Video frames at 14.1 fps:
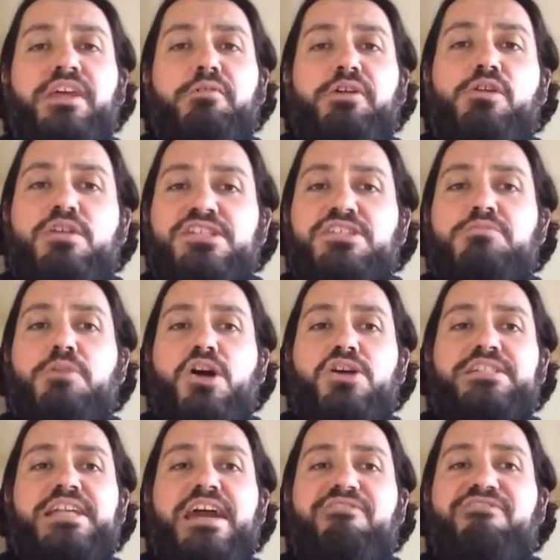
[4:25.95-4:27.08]
There were question
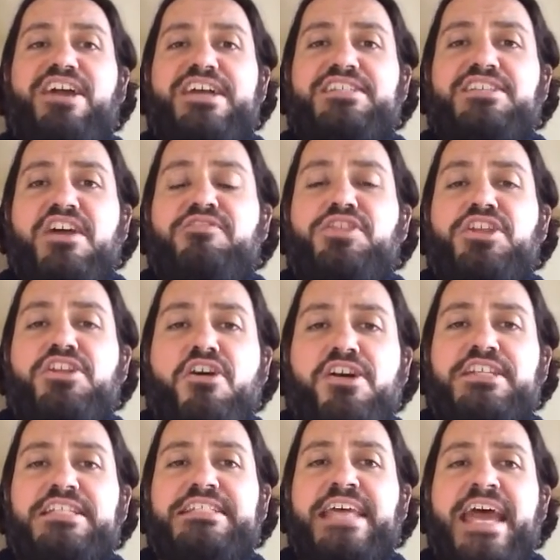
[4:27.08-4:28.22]
marks now raised over the
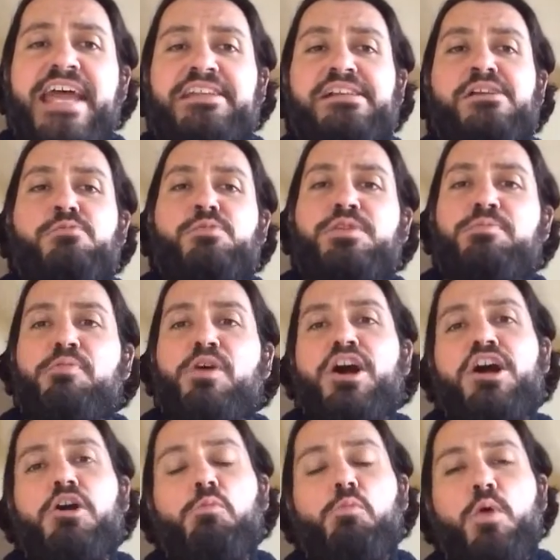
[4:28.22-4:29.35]
9 and 10, with
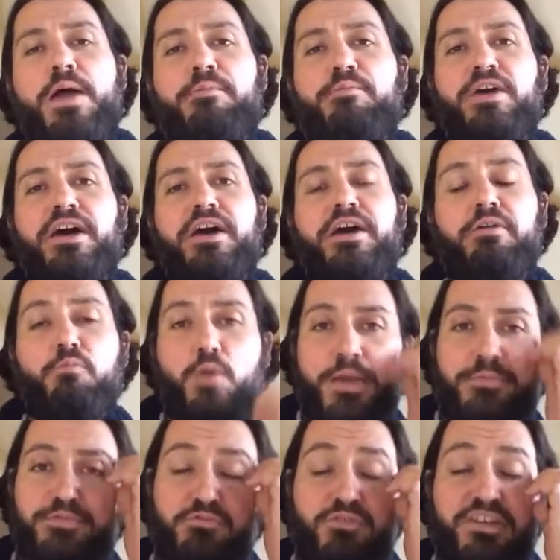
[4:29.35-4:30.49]

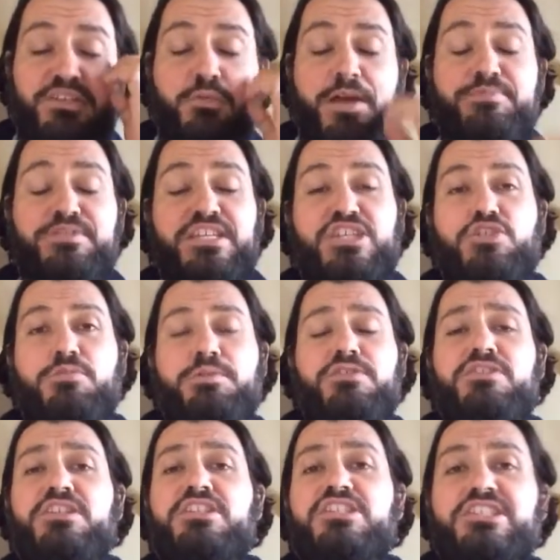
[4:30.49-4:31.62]
Rhys Webb's
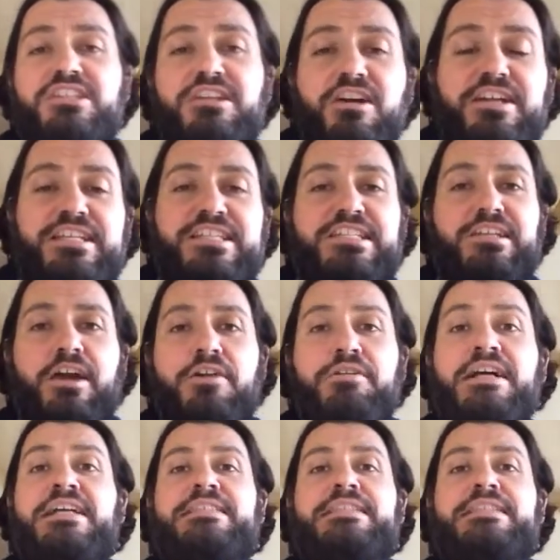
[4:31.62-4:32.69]
distribution slightly slow.